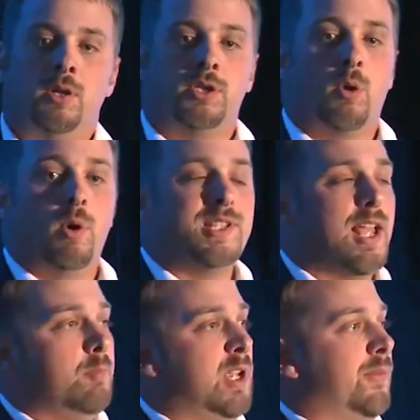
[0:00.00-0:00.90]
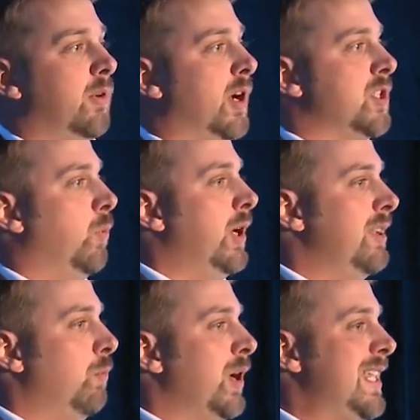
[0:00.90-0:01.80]
So what does that mean for us?
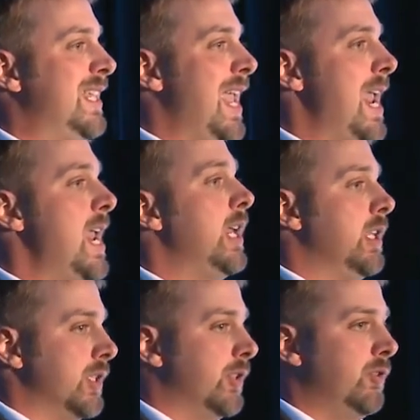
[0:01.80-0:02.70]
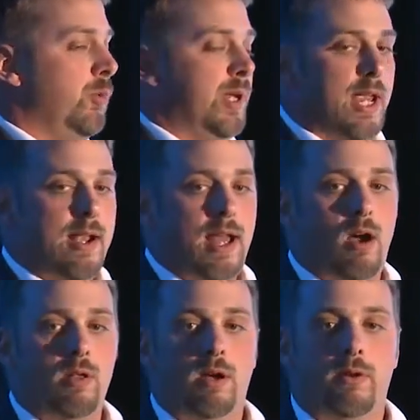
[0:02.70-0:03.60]
What gains do we get
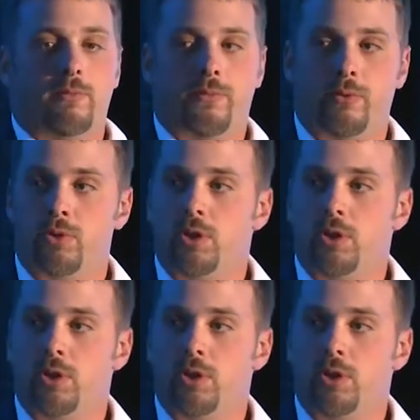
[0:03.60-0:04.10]
out of